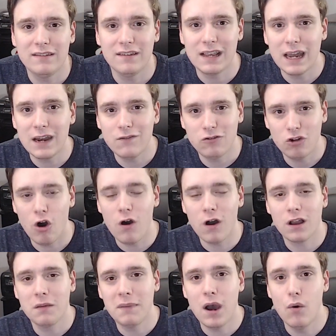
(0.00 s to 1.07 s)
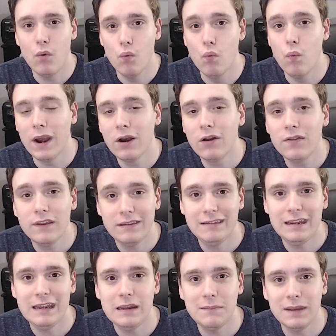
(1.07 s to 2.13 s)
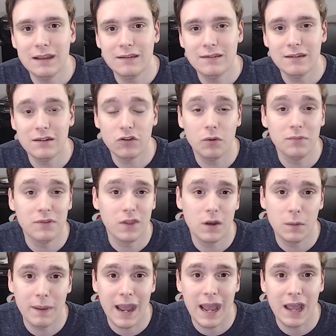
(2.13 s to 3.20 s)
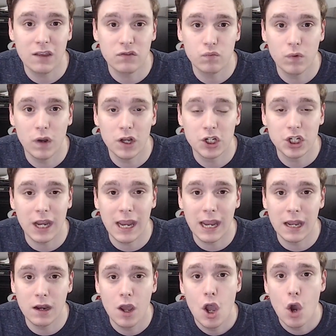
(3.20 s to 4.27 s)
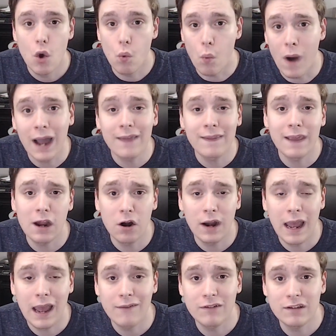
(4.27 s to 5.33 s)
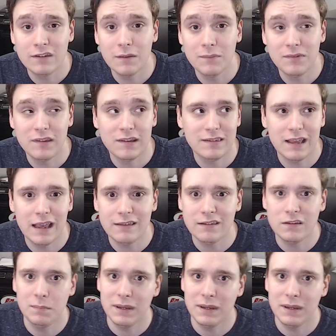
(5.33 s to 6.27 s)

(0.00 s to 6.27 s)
is kind of talk about where this team is in terms of their pass rush and why they are having some successes,